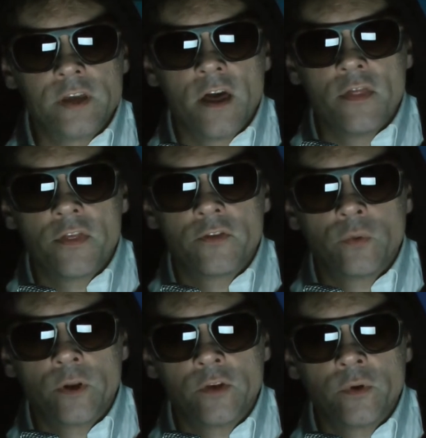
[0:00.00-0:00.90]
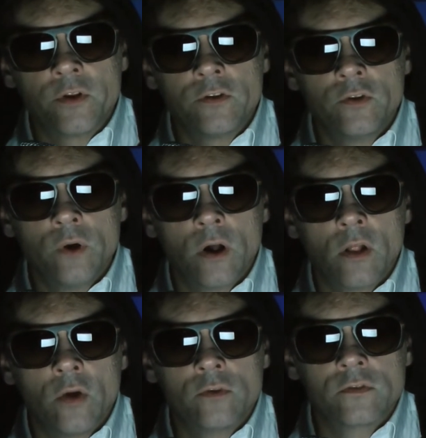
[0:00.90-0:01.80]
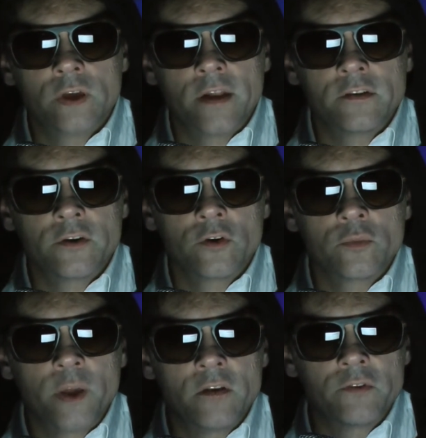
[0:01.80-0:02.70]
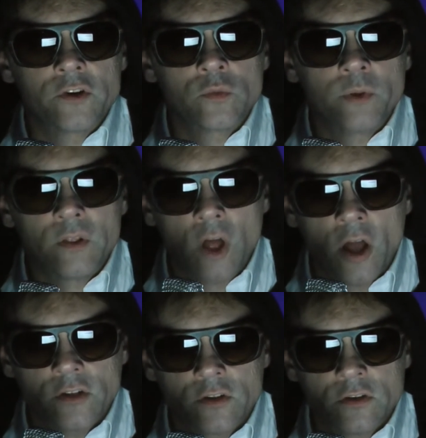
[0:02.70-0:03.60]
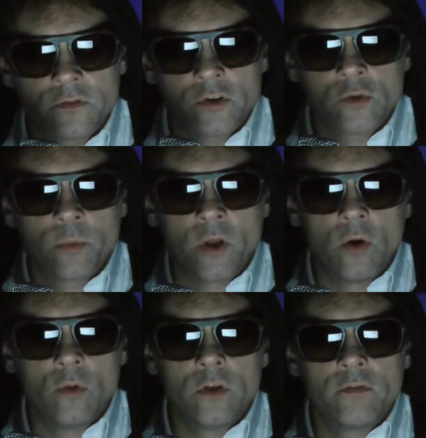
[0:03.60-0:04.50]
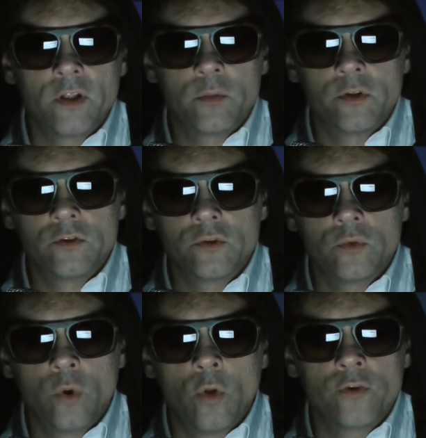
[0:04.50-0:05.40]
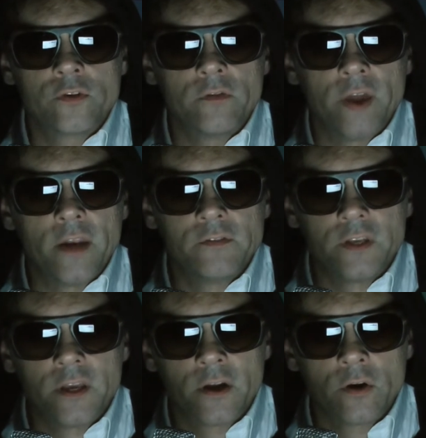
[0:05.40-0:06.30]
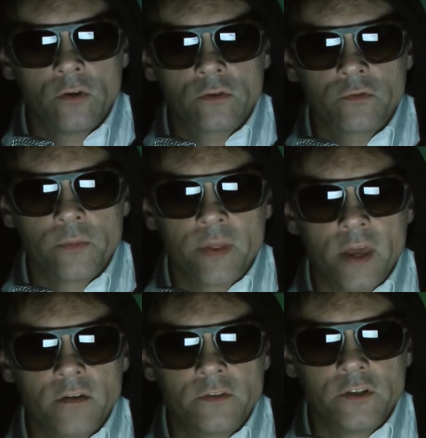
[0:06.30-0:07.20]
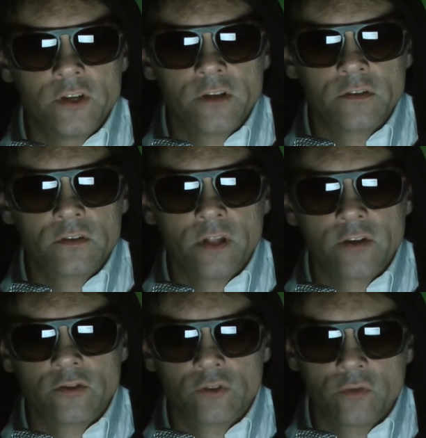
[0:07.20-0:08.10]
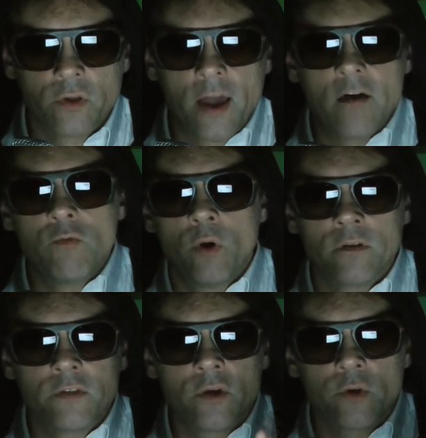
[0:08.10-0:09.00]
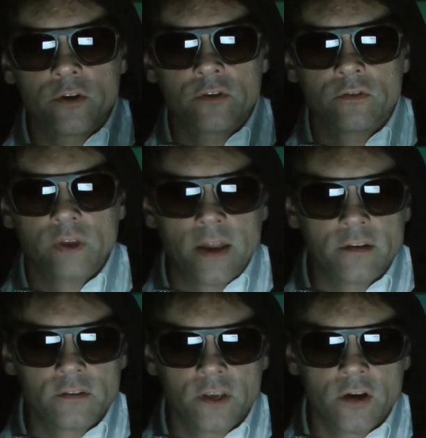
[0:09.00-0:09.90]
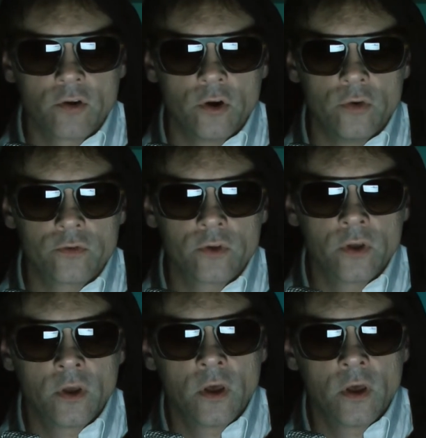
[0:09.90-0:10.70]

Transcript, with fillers: 10th, 2022, a closed Sidus Heroes beta version will be launched. This version will be only available to holders of NFT Heroes from the NFT Genesis collection. So if you have one of the original Sidus Heroes